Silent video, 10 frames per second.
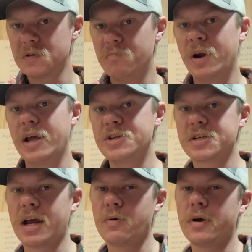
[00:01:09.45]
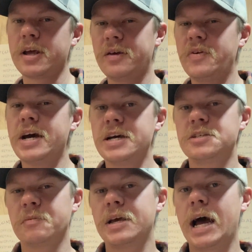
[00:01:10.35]
but I just kind of want to give you guys
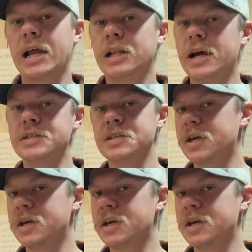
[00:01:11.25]
some guidelines in